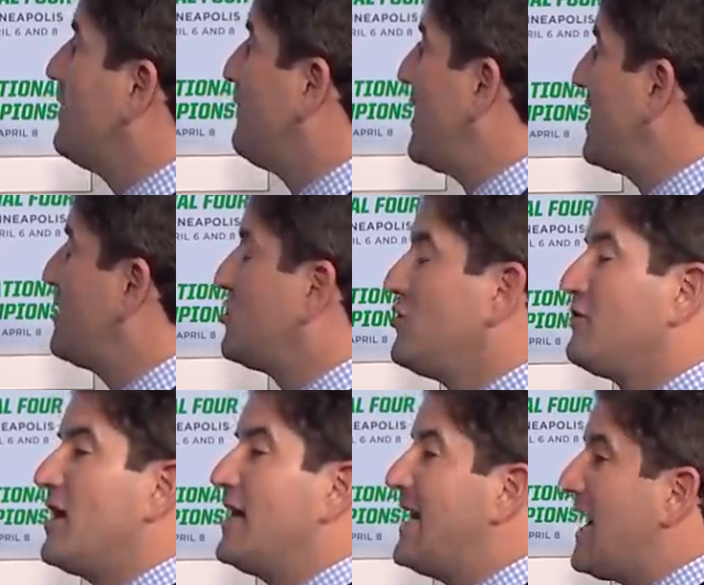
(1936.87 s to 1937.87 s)
fact that you've
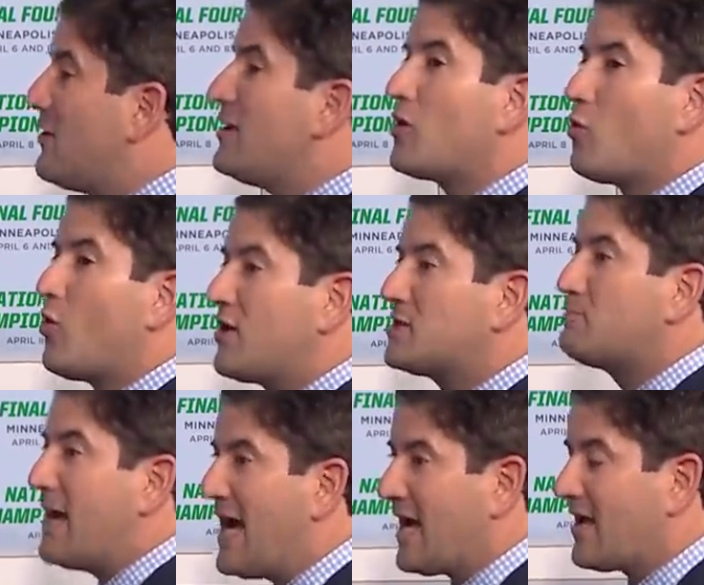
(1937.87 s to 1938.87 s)
got, now Nick Ward is
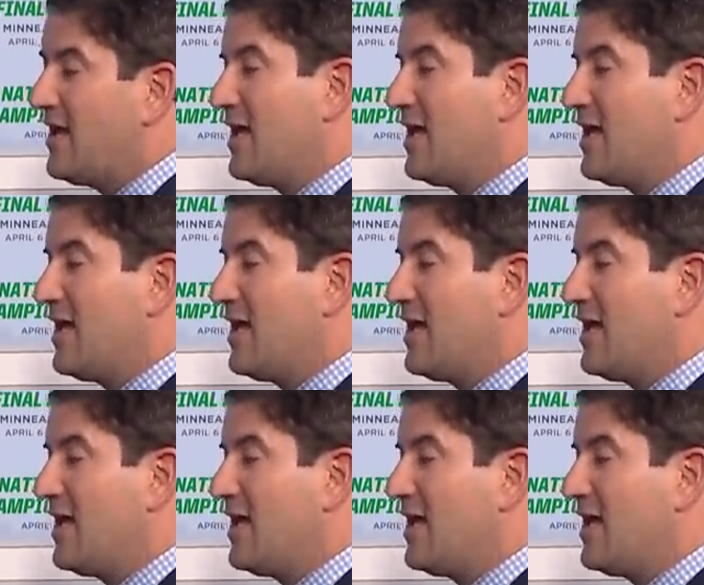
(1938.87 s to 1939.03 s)
back.